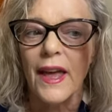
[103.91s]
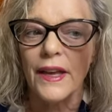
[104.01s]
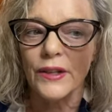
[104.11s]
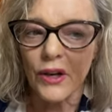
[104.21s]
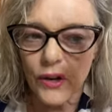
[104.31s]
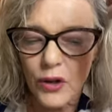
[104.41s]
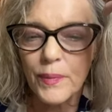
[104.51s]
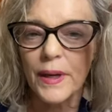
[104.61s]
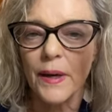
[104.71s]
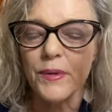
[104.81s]
and
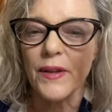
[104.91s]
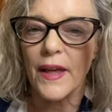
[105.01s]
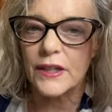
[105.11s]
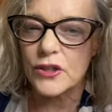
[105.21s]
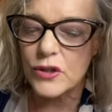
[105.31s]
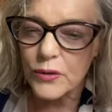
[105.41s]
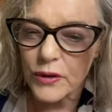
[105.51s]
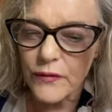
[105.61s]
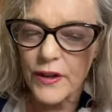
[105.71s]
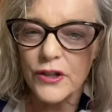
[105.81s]
open up to that
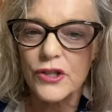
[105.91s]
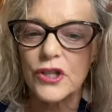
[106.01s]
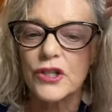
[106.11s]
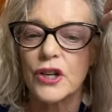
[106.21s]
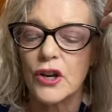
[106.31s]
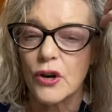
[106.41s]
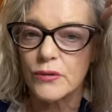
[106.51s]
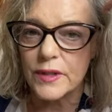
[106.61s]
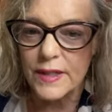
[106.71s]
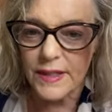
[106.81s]
intuitive energy to
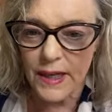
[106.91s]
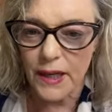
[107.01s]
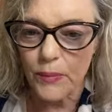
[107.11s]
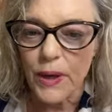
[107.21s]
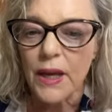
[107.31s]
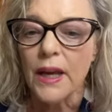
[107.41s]
go deep.